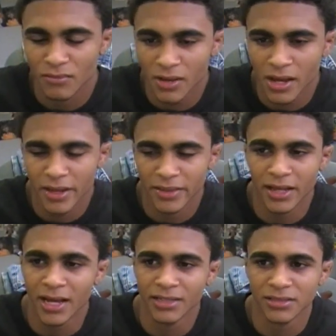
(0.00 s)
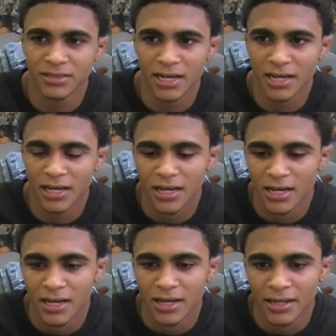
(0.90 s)
Yeah, not just like,
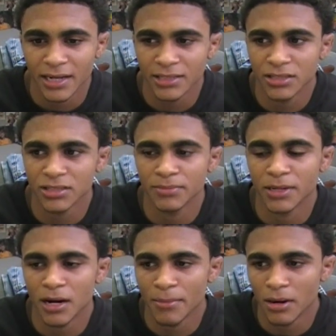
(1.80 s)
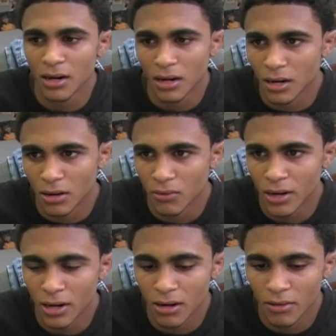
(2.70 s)
not just become a
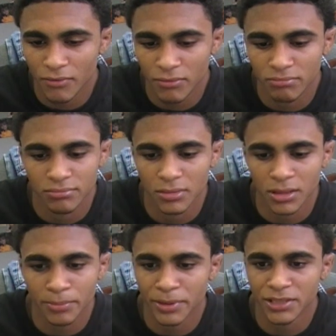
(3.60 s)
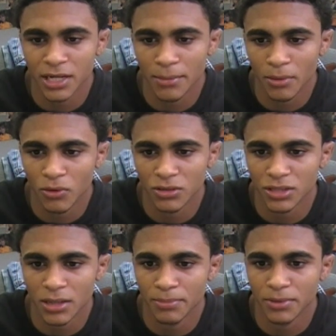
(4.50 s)
what of Olympic own world
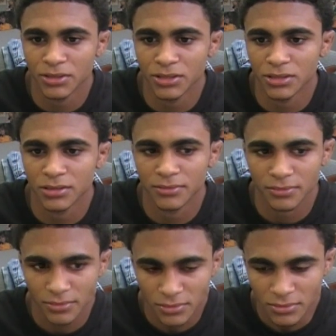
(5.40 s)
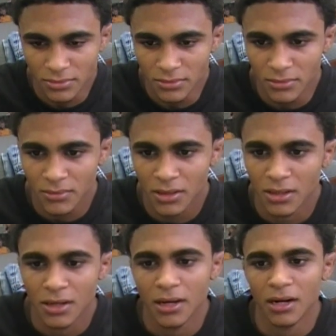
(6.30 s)
champ, or just
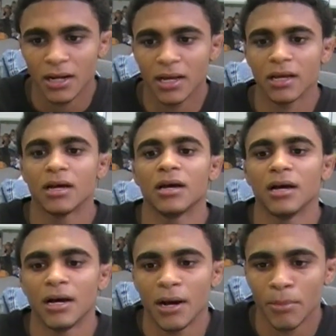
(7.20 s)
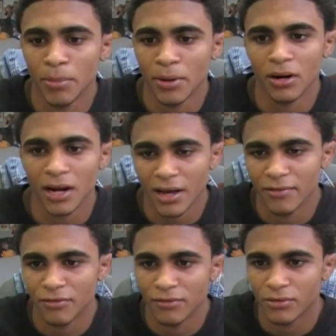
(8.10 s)
like have a better
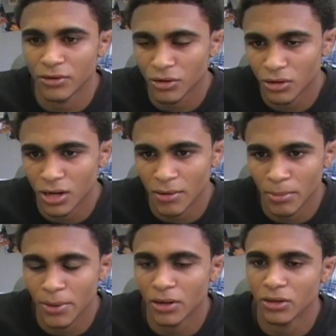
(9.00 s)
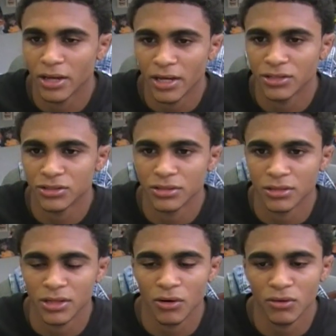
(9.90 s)
life, you know, have a better education.
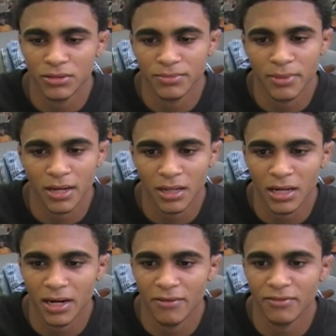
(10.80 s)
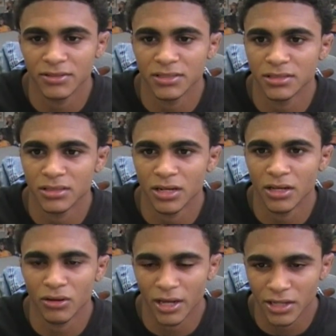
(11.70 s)
He always made a lot of emphasis on
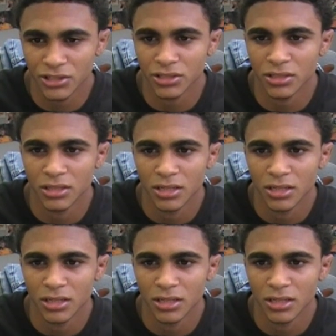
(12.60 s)
education.